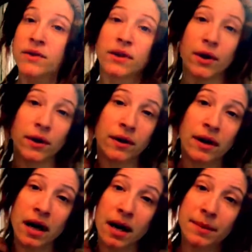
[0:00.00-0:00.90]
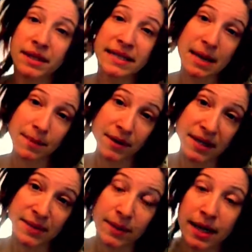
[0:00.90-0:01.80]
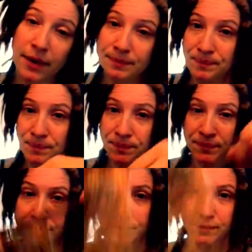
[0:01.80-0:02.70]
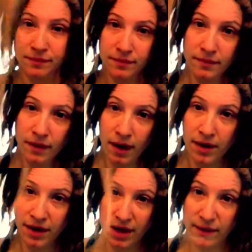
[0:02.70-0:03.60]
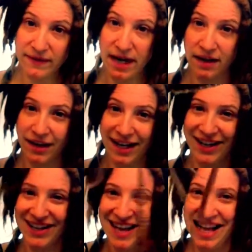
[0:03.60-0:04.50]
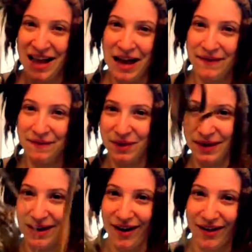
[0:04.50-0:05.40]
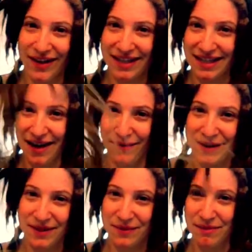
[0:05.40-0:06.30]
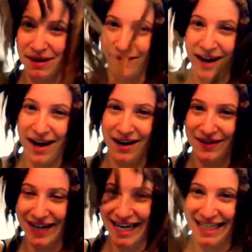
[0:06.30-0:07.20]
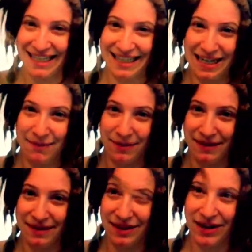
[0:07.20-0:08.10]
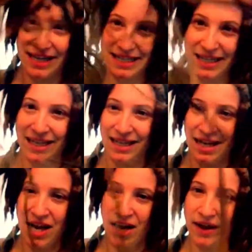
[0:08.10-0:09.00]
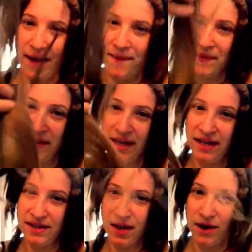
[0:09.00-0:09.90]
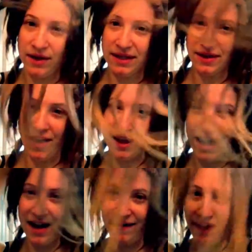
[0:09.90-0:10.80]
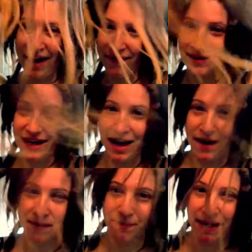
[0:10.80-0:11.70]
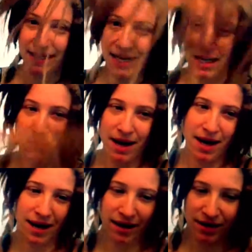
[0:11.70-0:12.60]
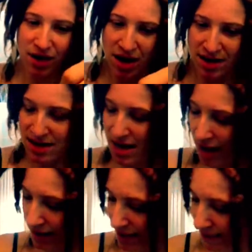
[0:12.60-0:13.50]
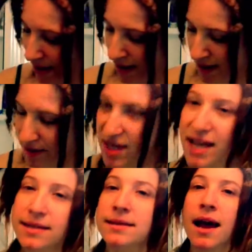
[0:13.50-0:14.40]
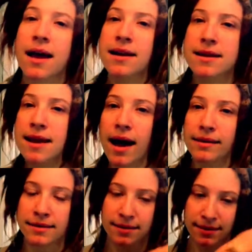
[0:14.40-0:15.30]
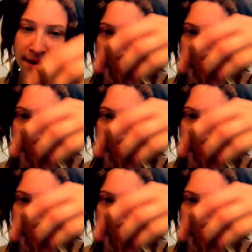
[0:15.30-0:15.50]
so I'm going to taper this one now. Got your whipped hair. Look at, I'm doing all this stuff with this ribbon of hair, right? It's crazy. Okay, so this is all I have left after maintaining my hair. Nuts. Just nuts.